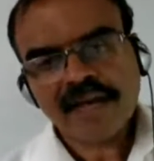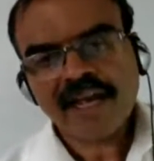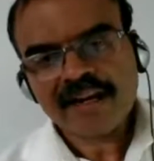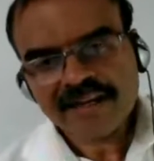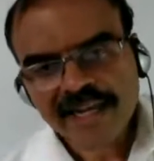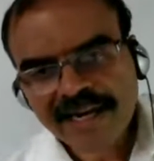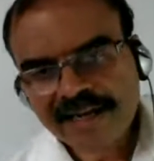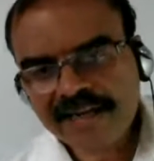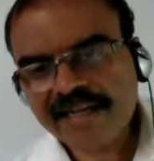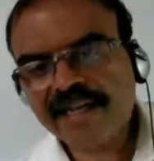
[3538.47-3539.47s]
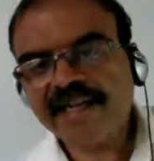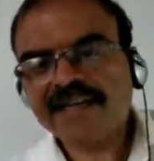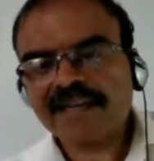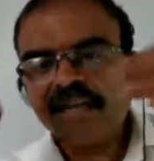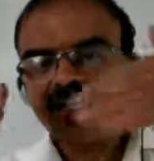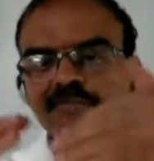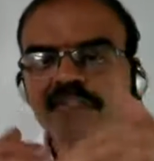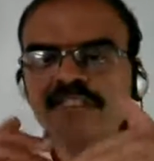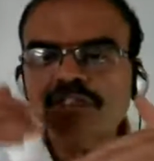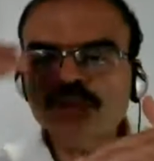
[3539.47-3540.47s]
directly interact with
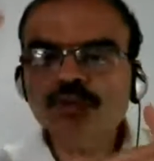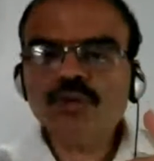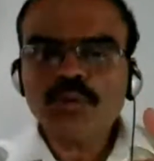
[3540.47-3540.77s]
you, the